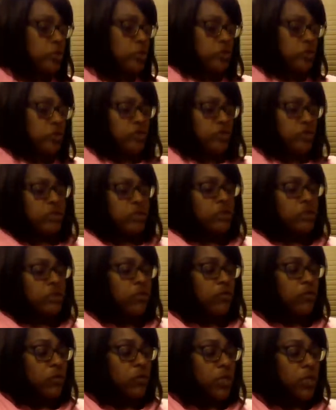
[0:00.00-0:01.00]
streets over
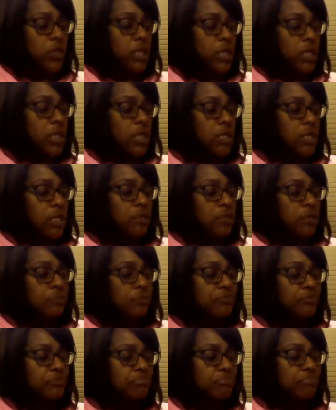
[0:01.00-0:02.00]
the weekend.
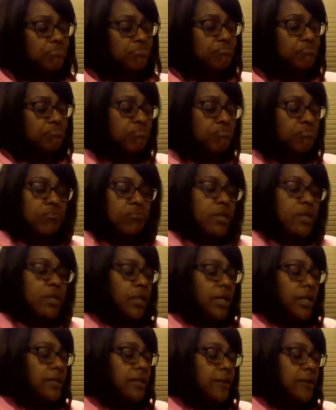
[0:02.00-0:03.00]

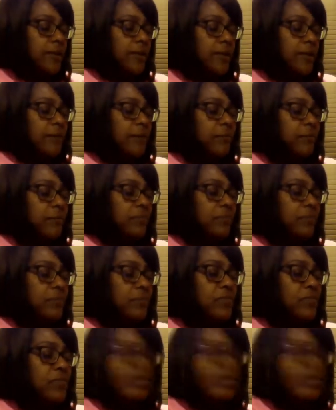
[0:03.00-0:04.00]
And
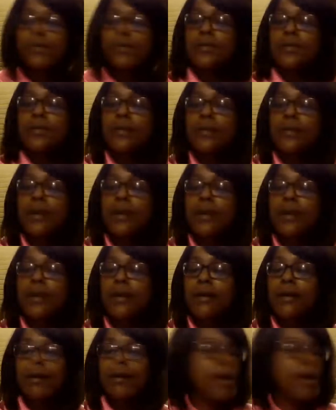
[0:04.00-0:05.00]
yeah.
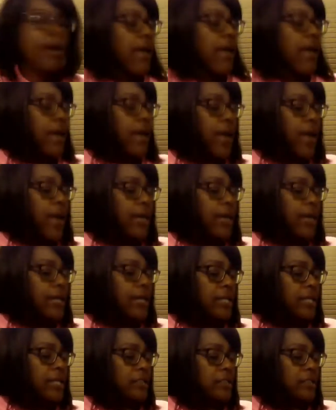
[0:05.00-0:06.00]
And
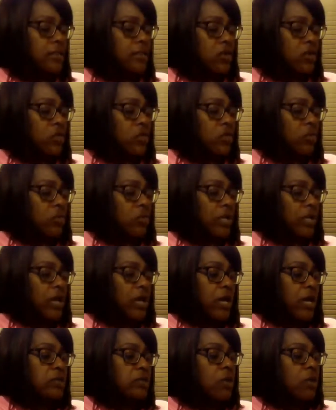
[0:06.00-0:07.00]
let's see, what
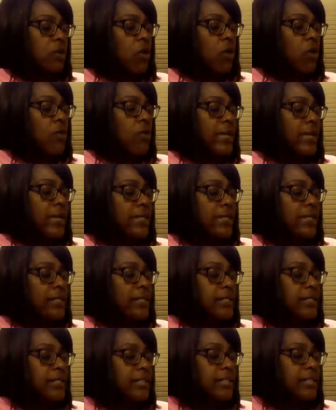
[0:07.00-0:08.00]
else? Oh my
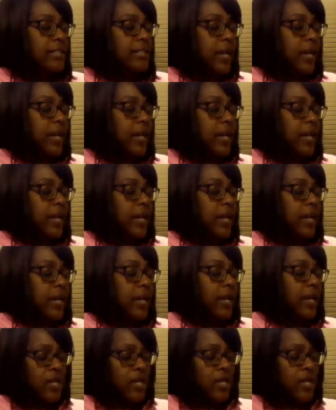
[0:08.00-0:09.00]
goodness, I have
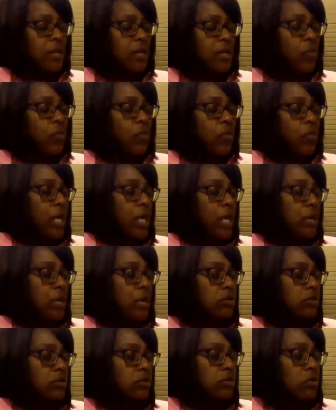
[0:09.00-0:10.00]
someone else
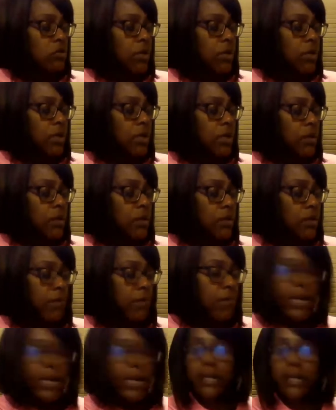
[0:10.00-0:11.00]
joined
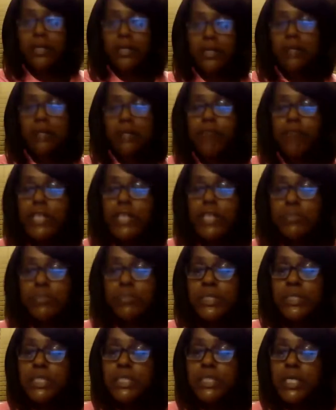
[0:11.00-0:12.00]
my
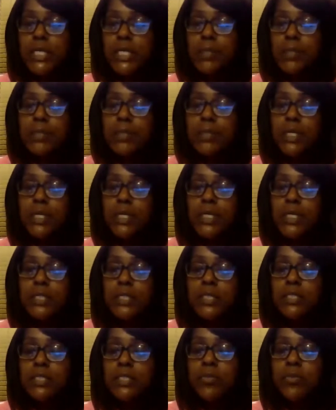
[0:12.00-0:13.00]
investment team
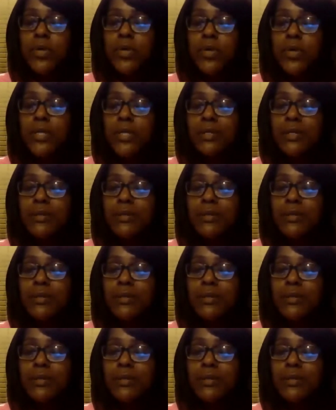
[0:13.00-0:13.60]
this morning.